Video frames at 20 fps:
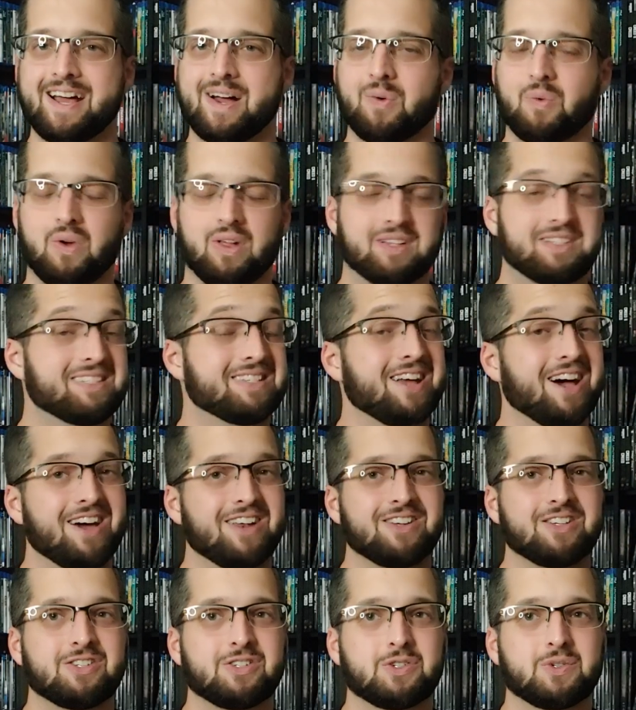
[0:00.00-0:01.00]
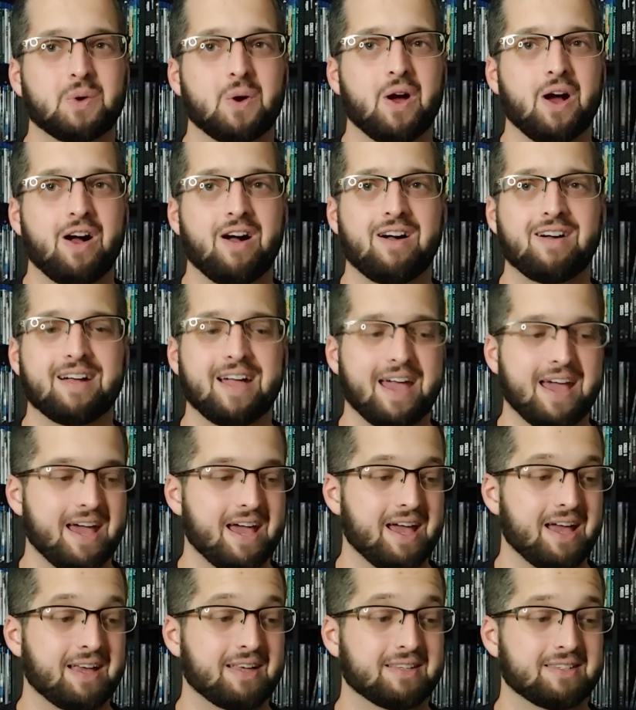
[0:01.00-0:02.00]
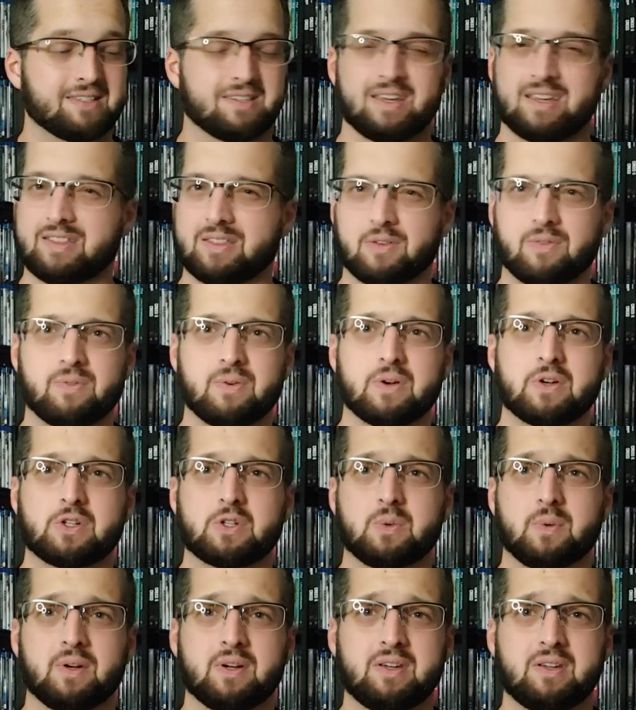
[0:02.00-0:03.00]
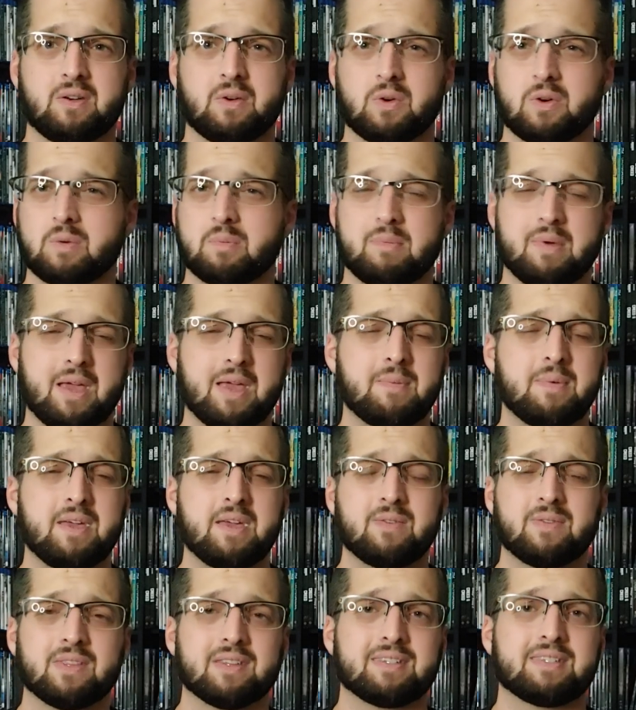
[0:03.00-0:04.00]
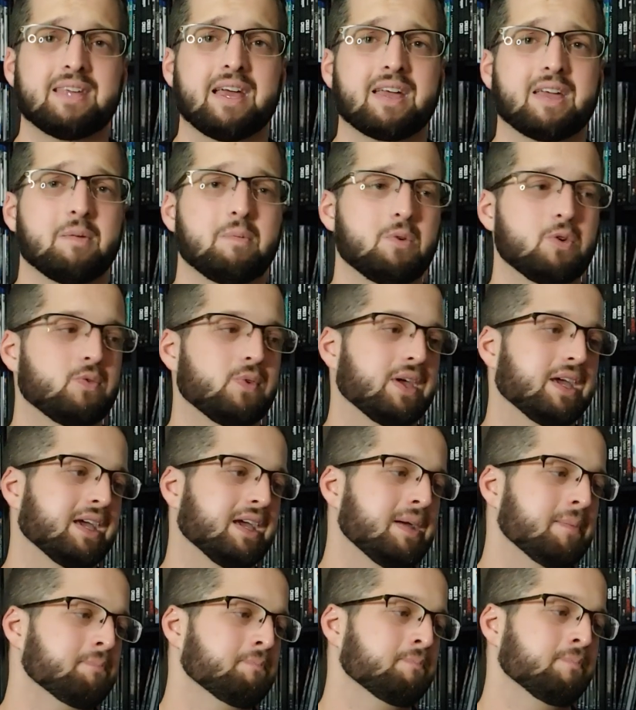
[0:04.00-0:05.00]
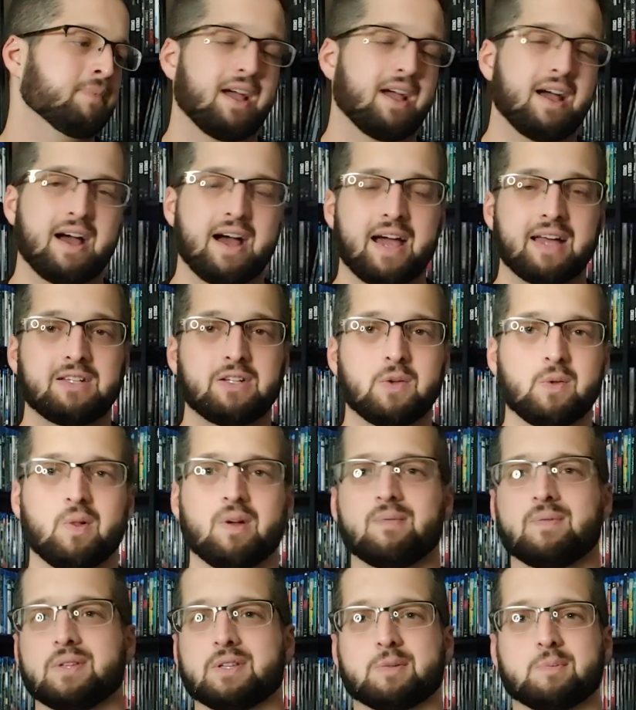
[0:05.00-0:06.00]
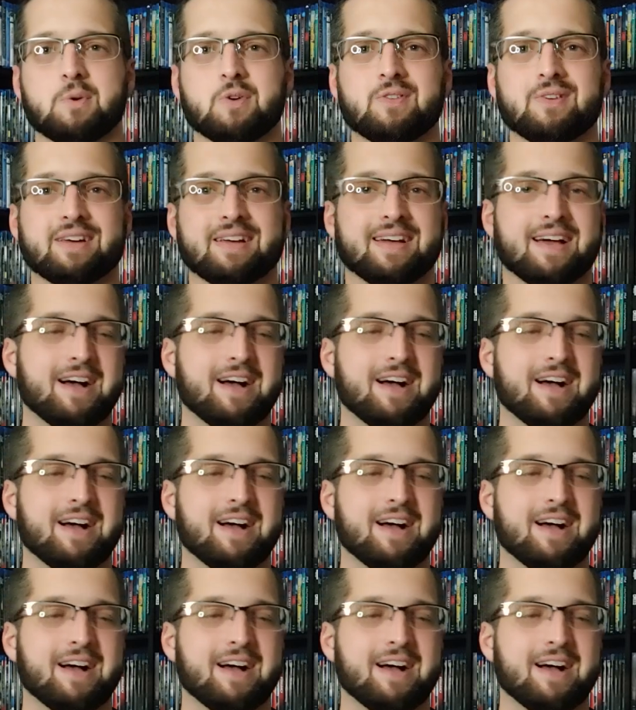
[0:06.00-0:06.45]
While it's not as strong as like the first one or maybe even the second movie, I do love this movie.